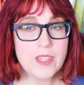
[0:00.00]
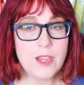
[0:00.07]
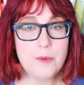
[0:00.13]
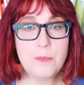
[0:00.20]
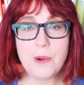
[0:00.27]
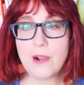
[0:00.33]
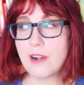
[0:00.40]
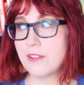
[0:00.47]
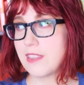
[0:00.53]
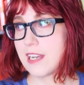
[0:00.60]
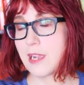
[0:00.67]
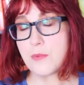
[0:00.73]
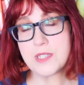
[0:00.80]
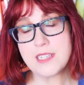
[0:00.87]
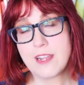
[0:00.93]
a bar that
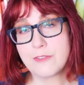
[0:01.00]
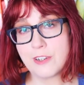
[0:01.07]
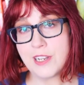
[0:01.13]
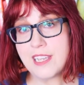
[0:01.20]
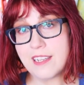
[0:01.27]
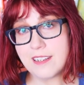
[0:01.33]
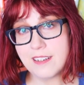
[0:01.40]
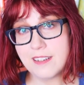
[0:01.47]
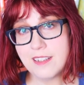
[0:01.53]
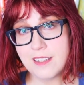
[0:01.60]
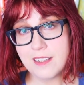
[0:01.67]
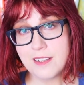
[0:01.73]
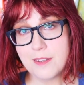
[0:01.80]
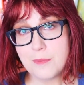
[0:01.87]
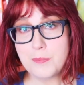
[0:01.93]
I was never in
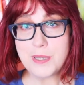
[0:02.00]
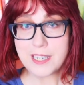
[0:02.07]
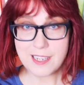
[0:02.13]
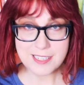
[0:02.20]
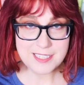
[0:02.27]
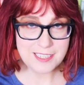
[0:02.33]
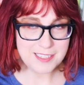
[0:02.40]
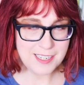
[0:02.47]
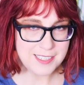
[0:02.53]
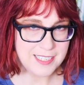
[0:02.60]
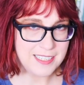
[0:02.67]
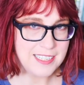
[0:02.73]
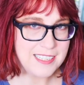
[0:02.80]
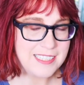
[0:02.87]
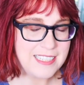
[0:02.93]
because it
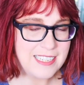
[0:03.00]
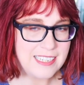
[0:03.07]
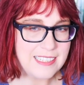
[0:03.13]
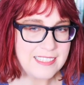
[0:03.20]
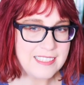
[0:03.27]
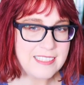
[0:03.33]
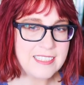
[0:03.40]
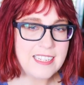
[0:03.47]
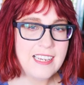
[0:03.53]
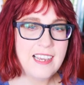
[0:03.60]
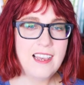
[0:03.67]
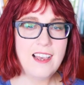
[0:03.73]
doesn't exist.